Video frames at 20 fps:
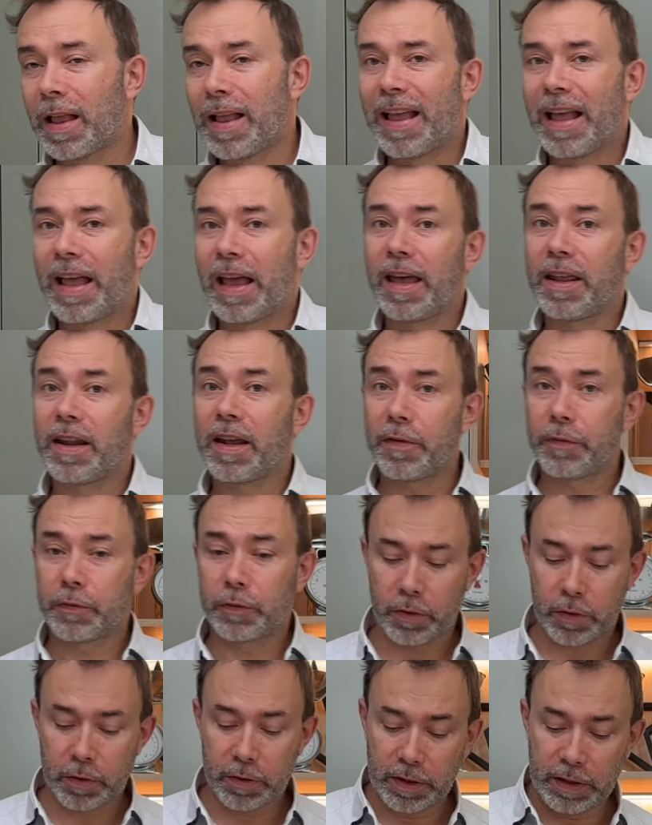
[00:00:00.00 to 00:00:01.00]
And
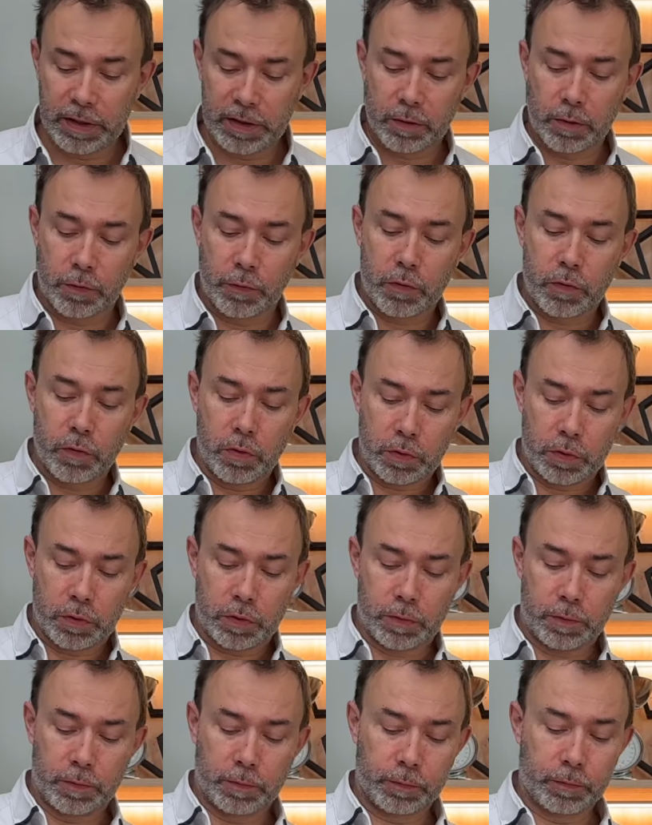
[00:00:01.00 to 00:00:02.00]
after this, of course,
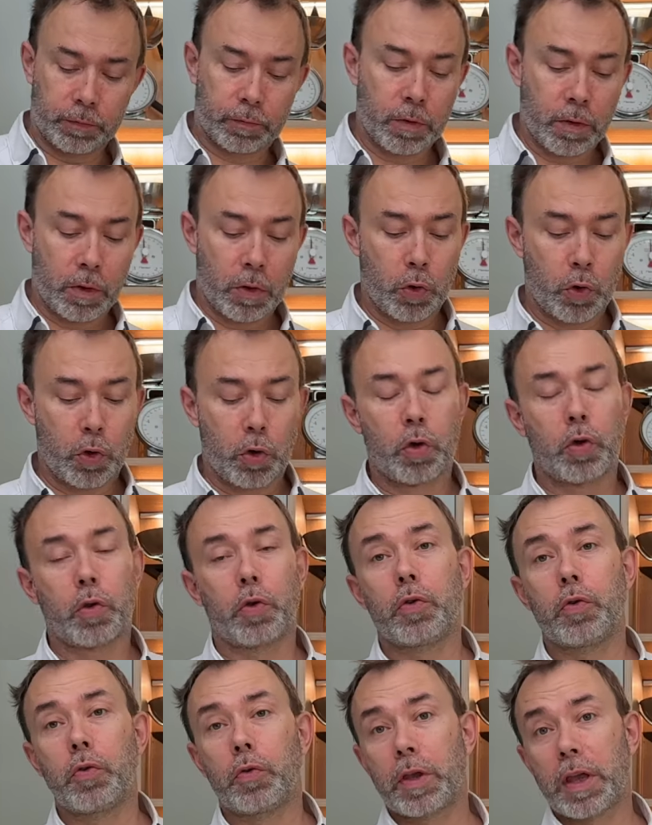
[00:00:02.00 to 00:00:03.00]

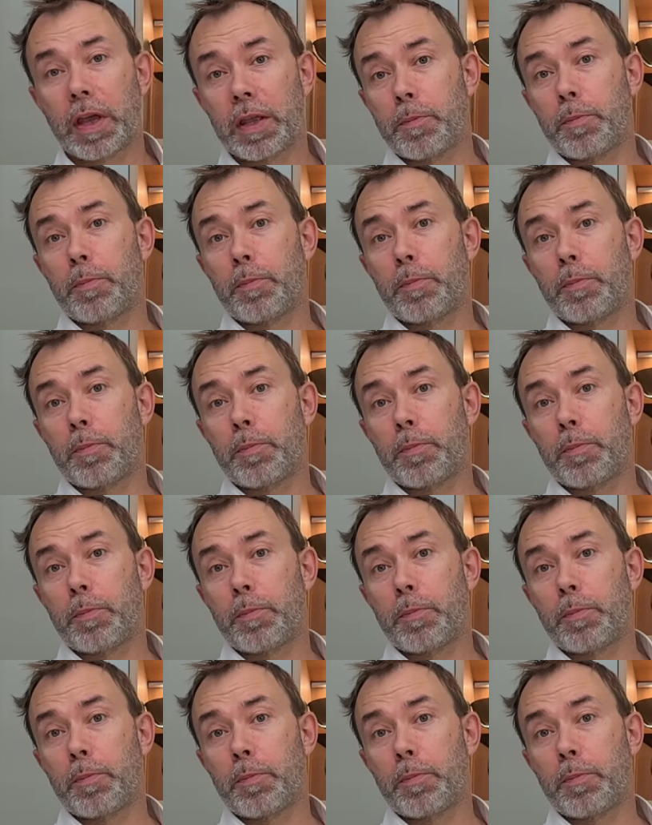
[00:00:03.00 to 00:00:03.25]
you can